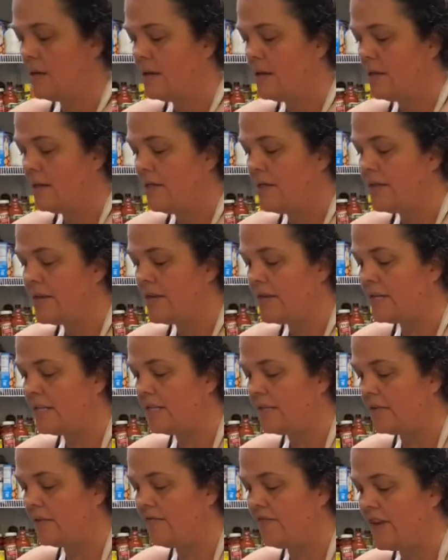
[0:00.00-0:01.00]
This is
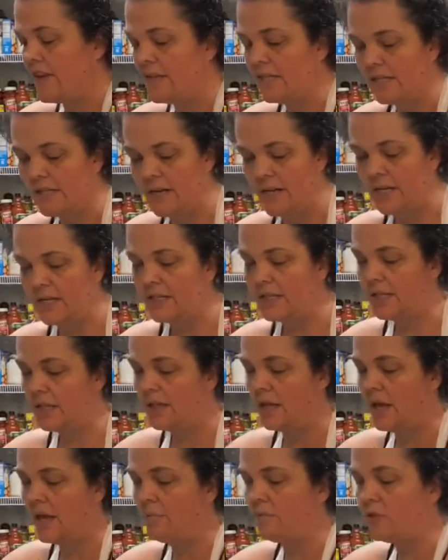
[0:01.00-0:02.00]
a fancy dancy
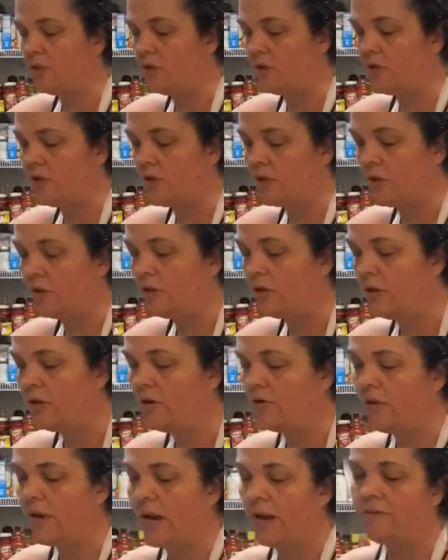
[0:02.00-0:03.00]
lime juicer. You
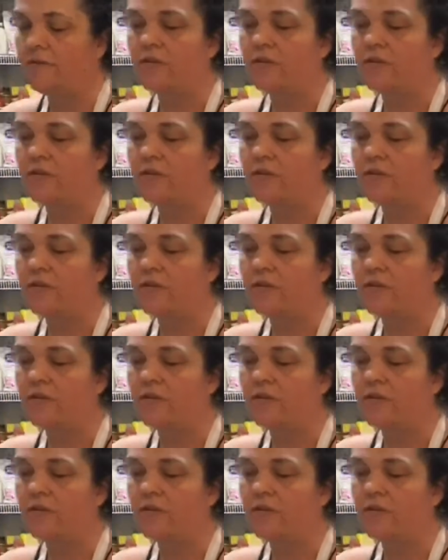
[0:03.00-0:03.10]
don't have to